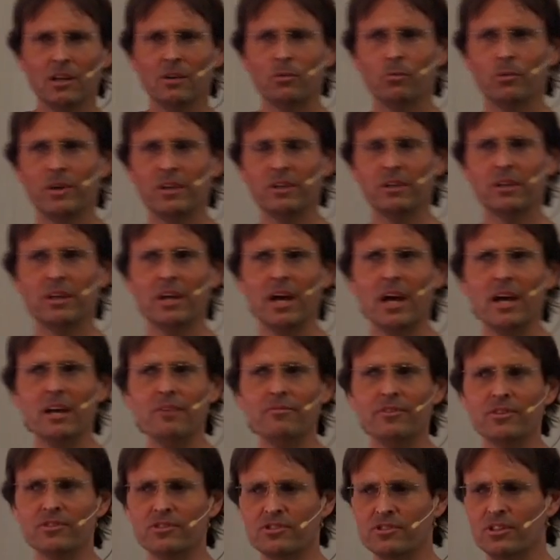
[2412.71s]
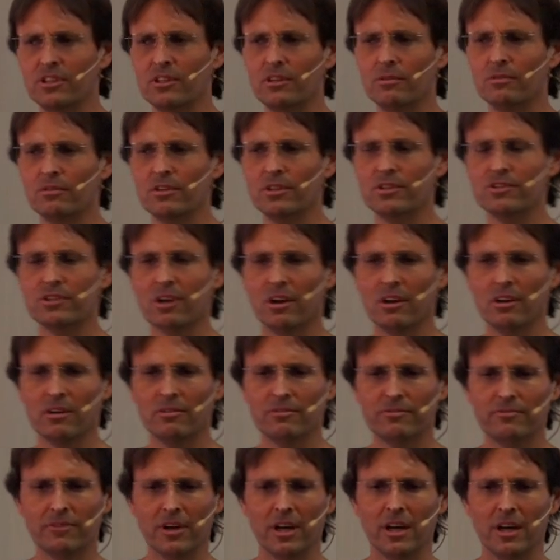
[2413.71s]
we gave a series
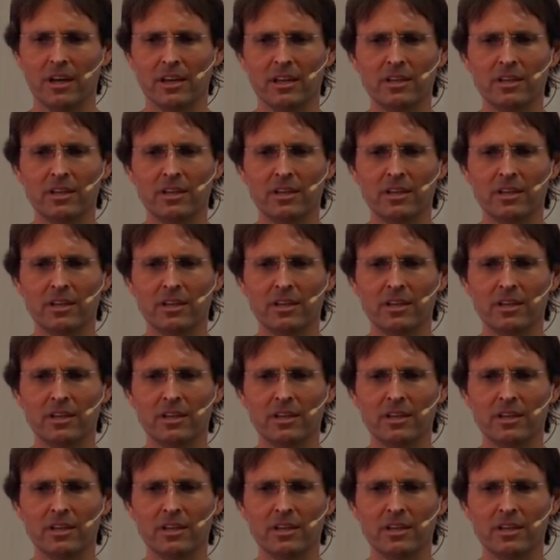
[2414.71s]
of uh,